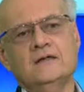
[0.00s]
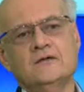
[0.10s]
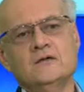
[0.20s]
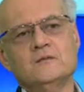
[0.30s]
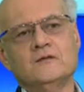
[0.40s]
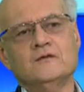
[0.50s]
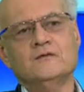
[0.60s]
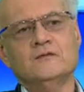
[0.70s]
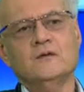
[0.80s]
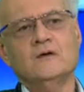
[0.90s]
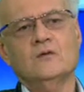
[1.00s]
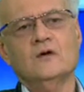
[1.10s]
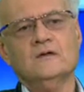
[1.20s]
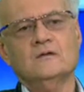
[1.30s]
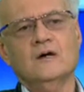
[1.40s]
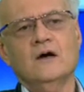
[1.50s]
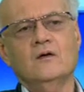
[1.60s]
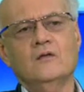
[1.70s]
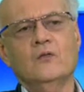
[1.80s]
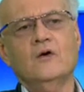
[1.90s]
in terms of what
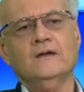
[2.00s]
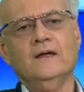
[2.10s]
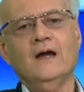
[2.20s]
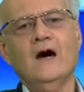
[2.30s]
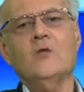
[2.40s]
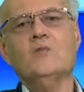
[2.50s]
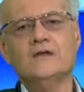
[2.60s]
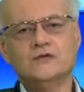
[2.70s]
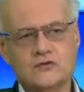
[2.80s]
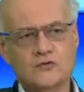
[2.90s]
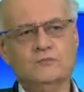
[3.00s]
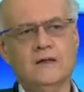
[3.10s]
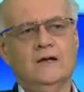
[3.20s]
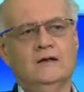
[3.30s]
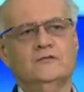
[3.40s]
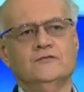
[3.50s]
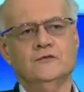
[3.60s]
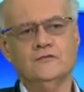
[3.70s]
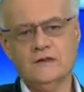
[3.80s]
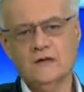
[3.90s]
and how much supply of
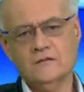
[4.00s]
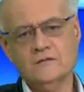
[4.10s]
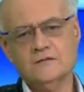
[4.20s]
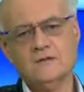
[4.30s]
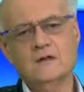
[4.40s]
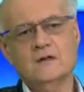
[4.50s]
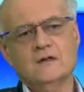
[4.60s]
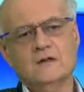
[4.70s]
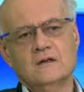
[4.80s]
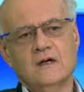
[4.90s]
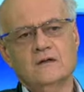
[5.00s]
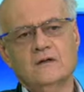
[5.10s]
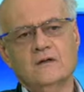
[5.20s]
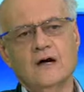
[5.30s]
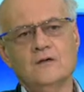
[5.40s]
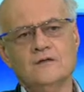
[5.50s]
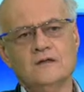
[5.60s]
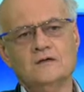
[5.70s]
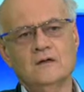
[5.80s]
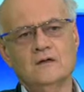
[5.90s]
those kind of
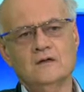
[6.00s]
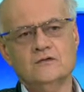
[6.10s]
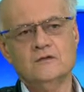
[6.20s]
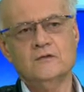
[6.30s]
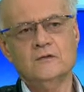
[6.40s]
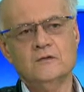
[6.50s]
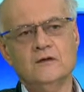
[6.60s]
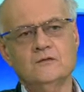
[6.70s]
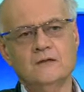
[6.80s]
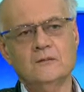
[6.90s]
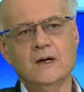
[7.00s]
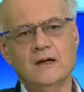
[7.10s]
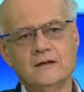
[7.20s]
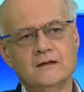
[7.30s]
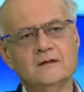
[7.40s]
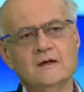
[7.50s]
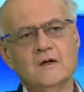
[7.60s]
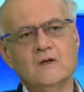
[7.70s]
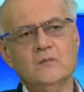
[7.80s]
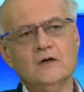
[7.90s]
housing should be put into the market,
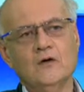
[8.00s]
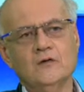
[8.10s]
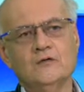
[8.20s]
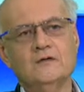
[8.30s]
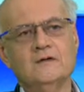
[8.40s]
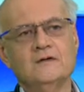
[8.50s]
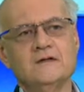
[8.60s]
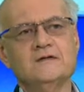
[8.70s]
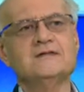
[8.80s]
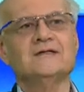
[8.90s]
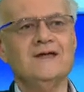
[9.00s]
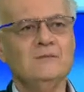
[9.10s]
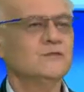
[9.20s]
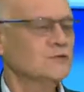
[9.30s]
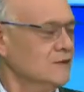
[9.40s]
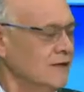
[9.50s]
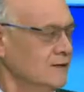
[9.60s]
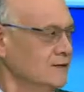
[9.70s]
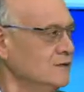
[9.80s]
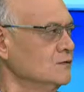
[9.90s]
but also the scheme to
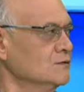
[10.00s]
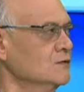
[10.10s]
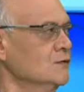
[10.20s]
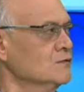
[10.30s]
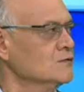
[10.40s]
get into